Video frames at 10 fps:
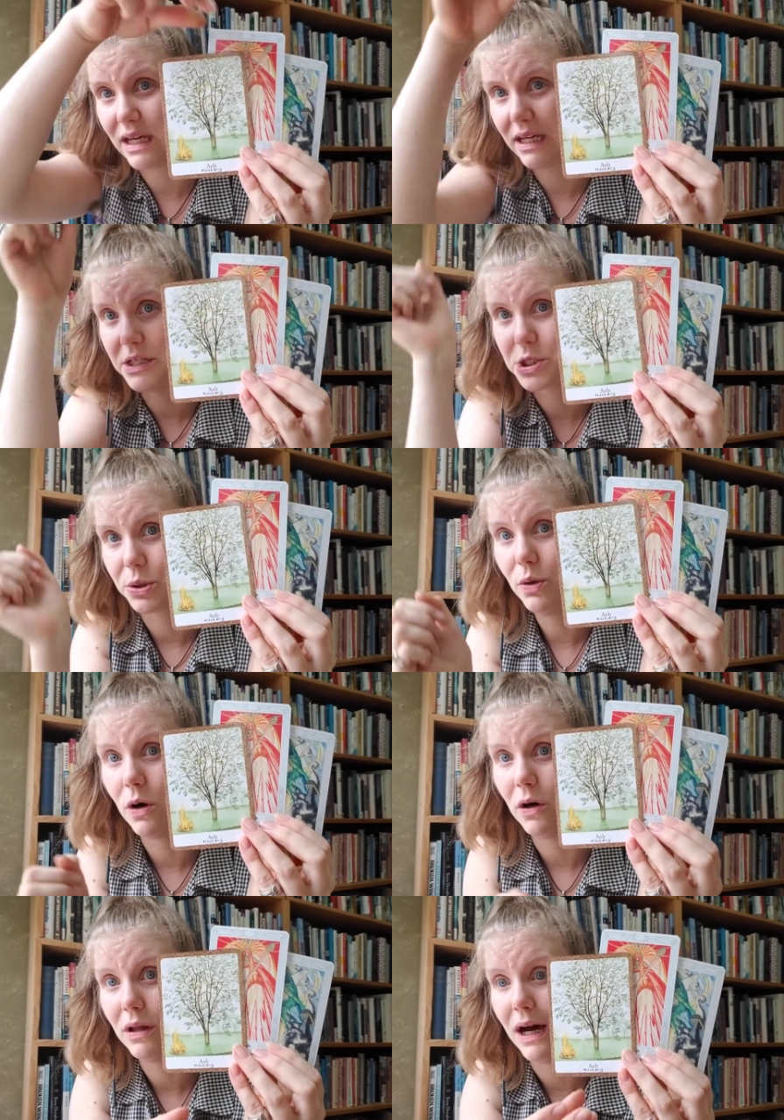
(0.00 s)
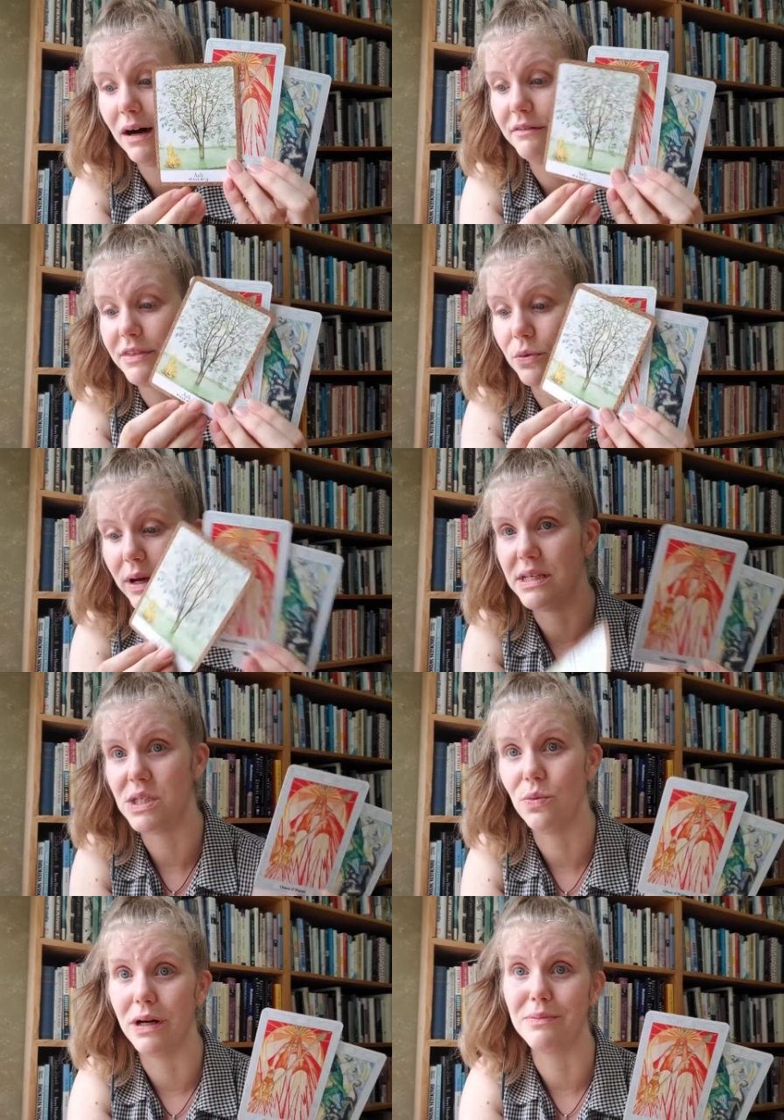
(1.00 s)
in control of the ways
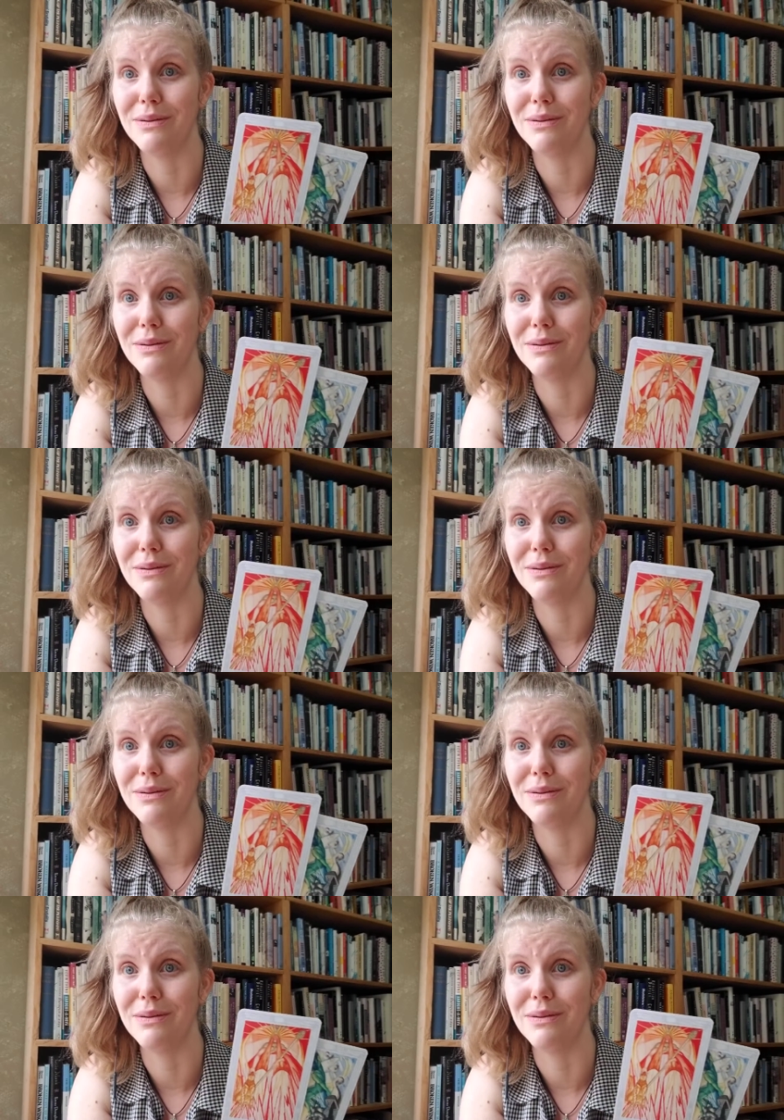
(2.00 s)
you want to be